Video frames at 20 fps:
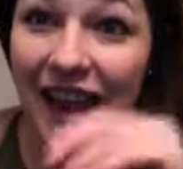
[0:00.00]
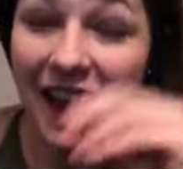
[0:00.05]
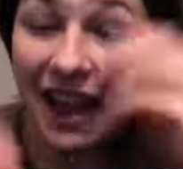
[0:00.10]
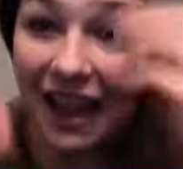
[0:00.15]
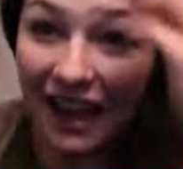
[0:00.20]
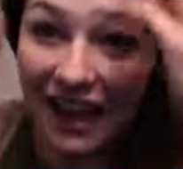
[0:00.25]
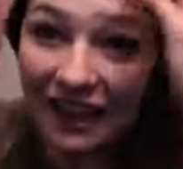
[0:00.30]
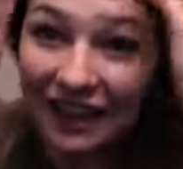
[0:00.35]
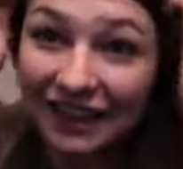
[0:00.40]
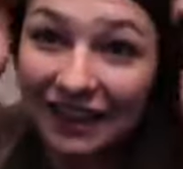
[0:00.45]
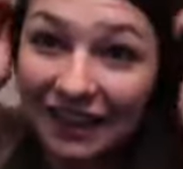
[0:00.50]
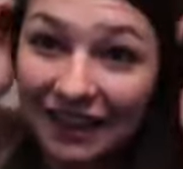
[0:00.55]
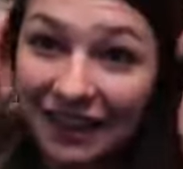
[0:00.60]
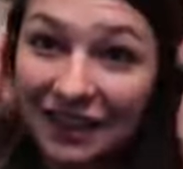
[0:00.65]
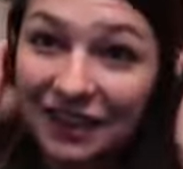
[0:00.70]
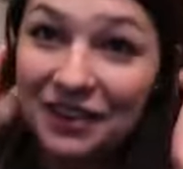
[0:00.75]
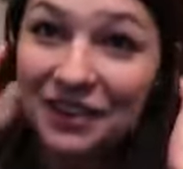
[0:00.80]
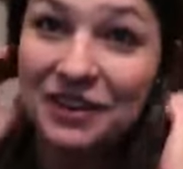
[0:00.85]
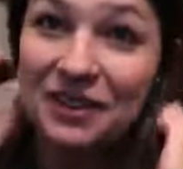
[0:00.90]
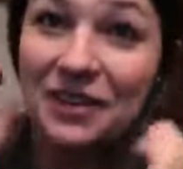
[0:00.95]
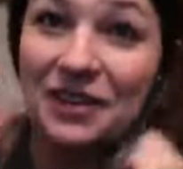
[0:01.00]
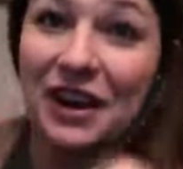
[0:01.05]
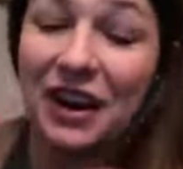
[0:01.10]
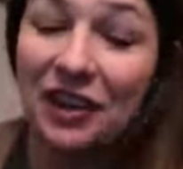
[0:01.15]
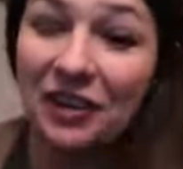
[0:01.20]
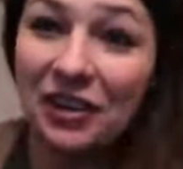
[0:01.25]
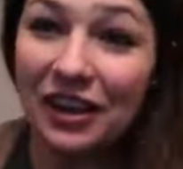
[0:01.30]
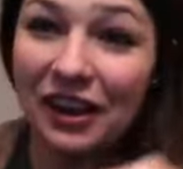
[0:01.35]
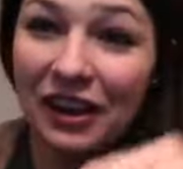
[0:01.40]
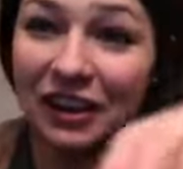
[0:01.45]
Hello, how
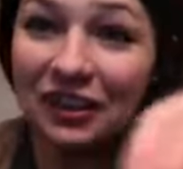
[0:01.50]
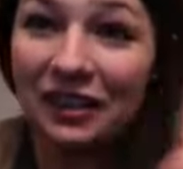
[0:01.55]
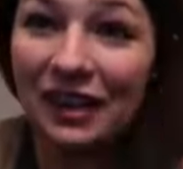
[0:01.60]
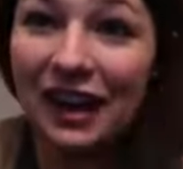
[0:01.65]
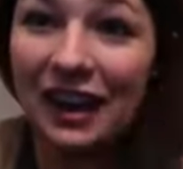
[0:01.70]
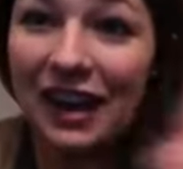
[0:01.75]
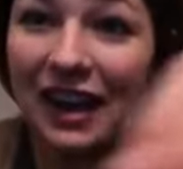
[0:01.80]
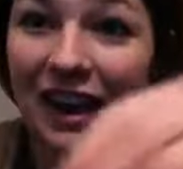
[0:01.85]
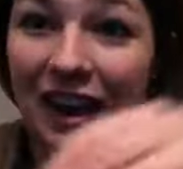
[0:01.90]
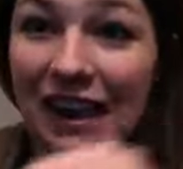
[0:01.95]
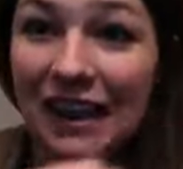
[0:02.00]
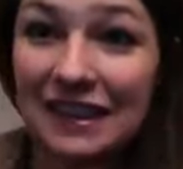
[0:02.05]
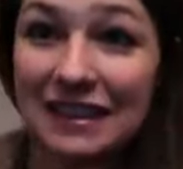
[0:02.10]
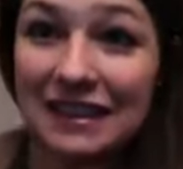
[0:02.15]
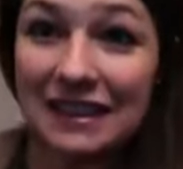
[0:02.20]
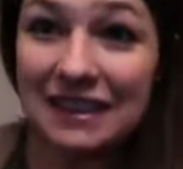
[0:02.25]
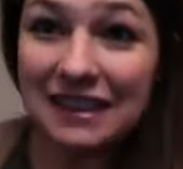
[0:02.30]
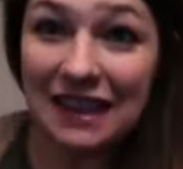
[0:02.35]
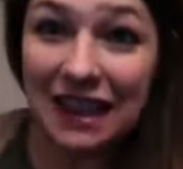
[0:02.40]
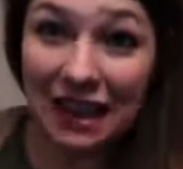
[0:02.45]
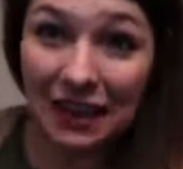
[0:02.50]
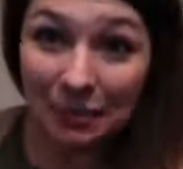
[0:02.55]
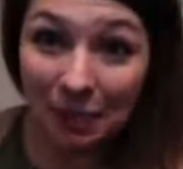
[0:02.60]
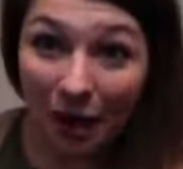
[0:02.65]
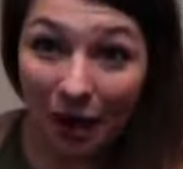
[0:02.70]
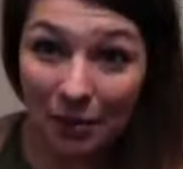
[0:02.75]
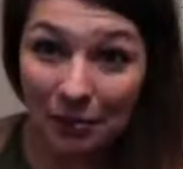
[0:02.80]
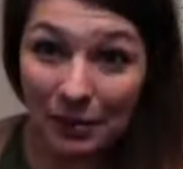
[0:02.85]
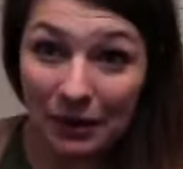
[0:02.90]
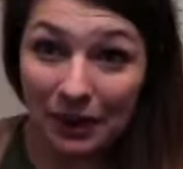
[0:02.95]
are you guys? I'm
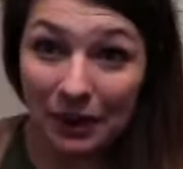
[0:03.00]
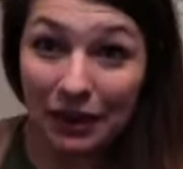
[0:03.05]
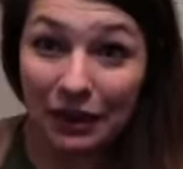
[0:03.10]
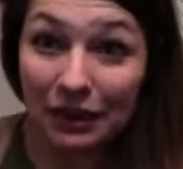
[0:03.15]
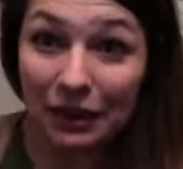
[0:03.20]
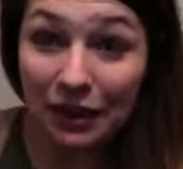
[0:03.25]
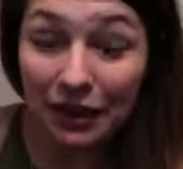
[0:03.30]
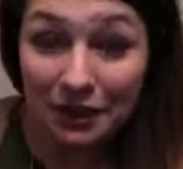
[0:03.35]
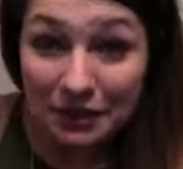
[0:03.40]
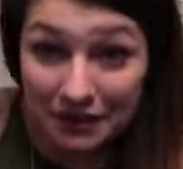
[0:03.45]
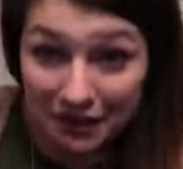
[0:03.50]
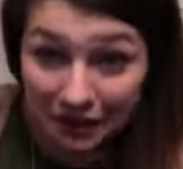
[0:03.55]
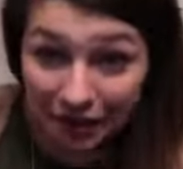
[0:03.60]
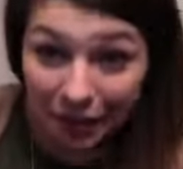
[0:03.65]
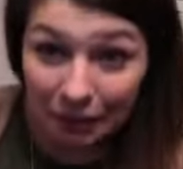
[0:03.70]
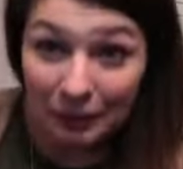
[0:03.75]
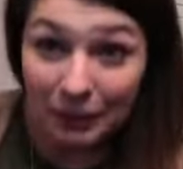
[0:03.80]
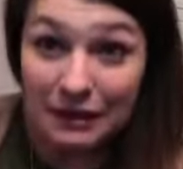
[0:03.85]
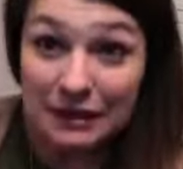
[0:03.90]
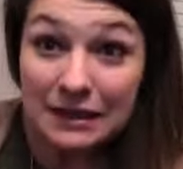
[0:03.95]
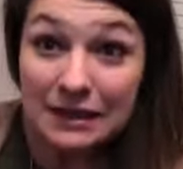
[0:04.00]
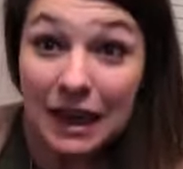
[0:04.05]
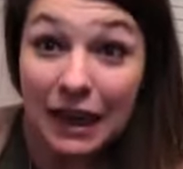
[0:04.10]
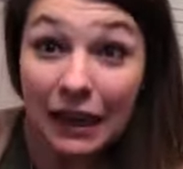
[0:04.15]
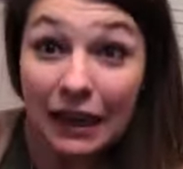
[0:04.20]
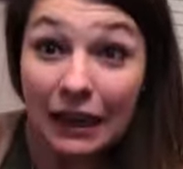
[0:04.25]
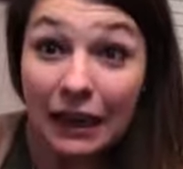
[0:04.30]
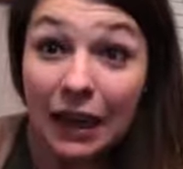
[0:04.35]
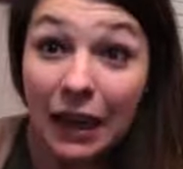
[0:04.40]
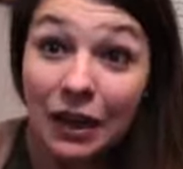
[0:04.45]
hopping on here. Sorry, I'm like
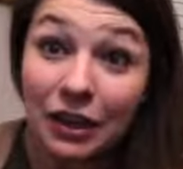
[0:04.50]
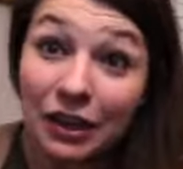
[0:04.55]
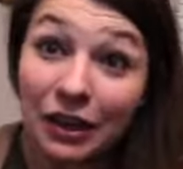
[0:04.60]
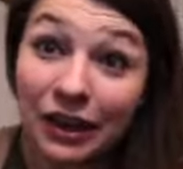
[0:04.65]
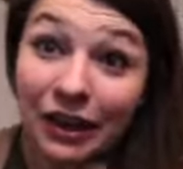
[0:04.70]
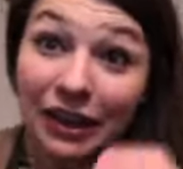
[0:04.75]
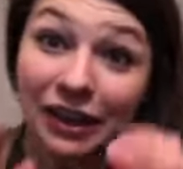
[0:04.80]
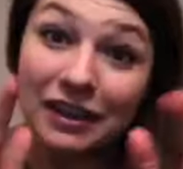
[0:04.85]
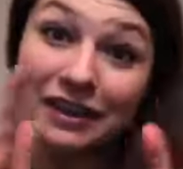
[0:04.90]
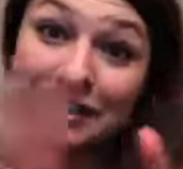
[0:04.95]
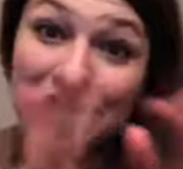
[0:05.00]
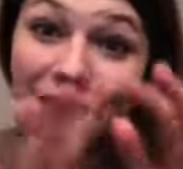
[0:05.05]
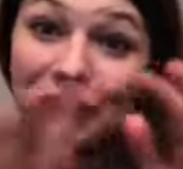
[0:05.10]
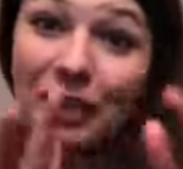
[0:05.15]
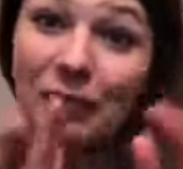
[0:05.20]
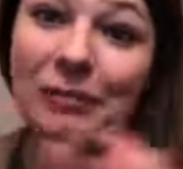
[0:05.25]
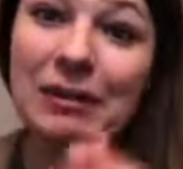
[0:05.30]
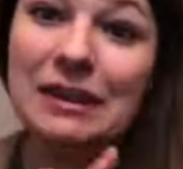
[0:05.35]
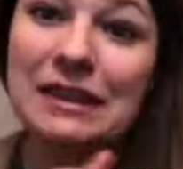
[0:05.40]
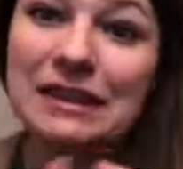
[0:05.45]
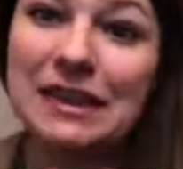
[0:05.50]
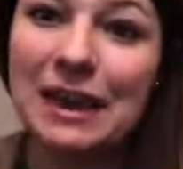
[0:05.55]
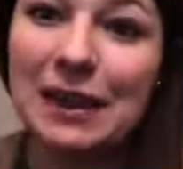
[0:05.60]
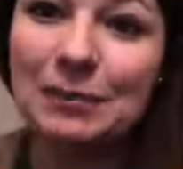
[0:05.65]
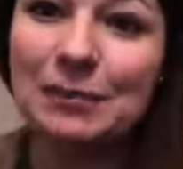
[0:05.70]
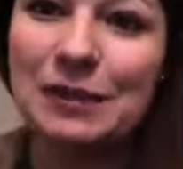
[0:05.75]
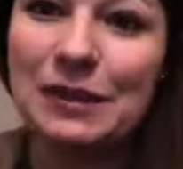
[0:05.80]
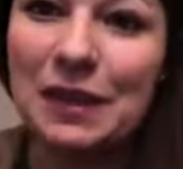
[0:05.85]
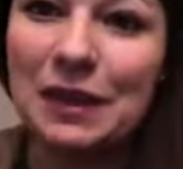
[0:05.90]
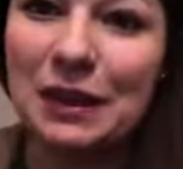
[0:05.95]
ducking under here because I've got my setup
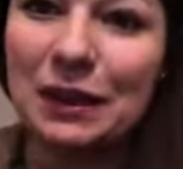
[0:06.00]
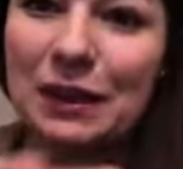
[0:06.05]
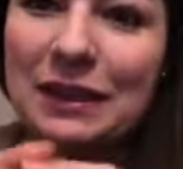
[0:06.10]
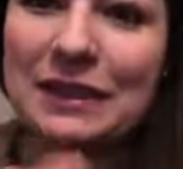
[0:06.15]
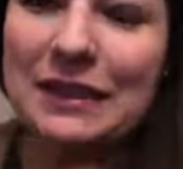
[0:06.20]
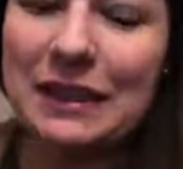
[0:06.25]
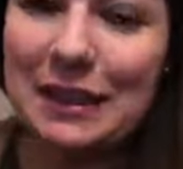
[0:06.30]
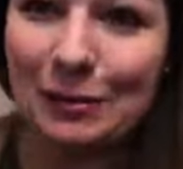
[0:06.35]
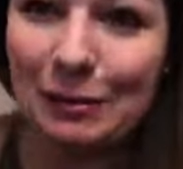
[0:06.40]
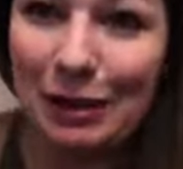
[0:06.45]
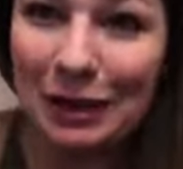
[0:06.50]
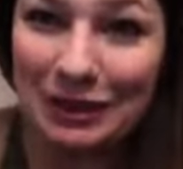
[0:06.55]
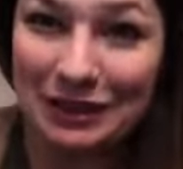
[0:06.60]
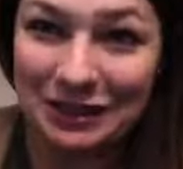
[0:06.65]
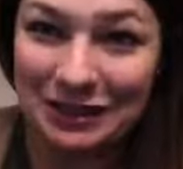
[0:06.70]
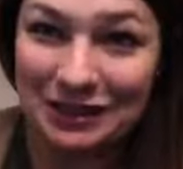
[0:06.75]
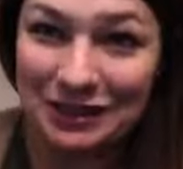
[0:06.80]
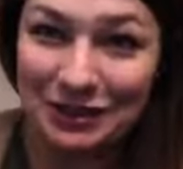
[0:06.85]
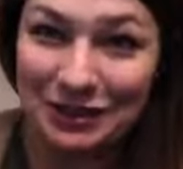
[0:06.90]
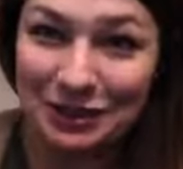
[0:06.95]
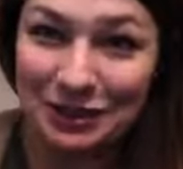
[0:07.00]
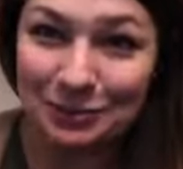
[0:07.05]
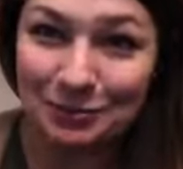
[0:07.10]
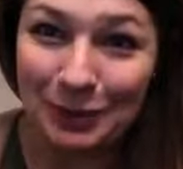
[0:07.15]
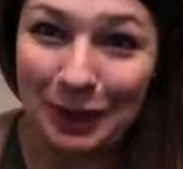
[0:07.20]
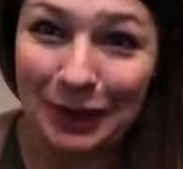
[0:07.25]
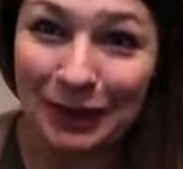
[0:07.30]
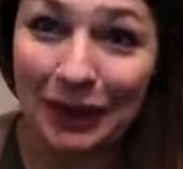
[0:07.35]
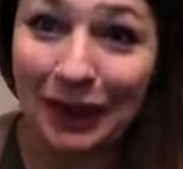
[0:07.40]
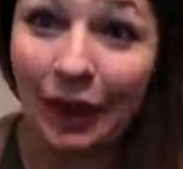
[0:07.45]
so that you can see me do my
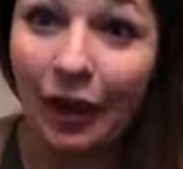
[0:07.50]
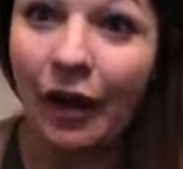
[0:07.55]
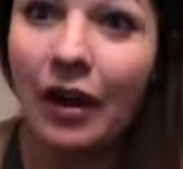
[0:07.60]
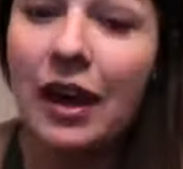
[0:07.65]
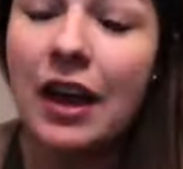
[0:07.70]
nail.